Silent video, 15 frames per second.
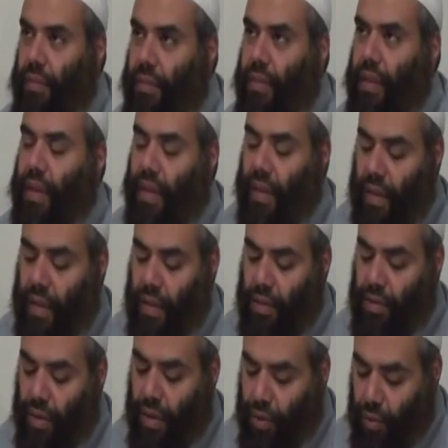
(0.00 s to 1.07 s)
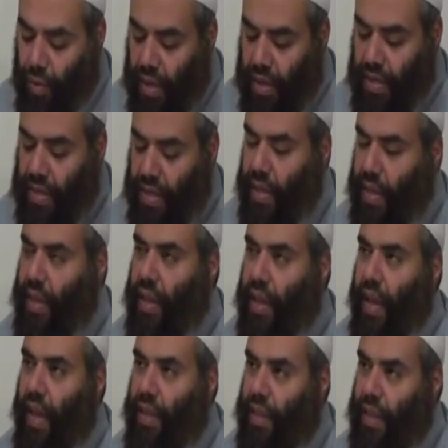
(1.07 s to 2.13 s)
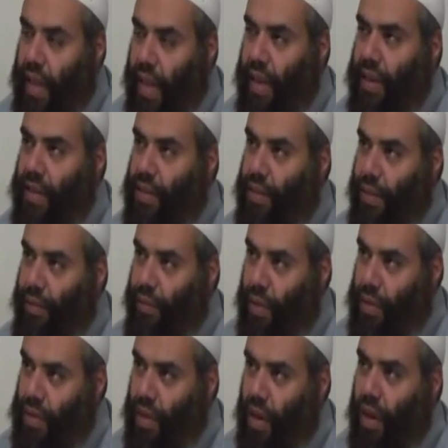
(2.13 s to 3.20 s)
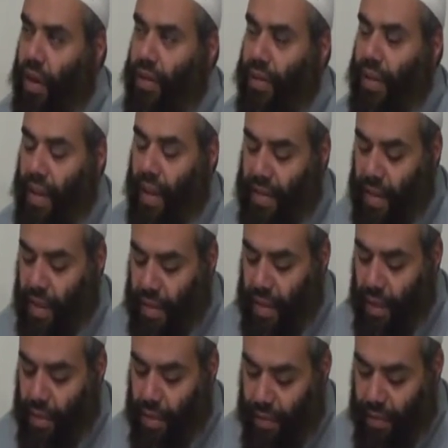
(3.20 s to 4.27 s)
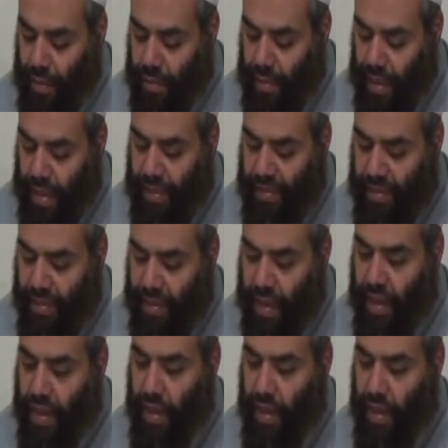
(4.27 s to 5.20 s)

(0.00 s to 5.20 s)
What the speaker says: Make the tranquility and the guidance of one's heart as a result of the belief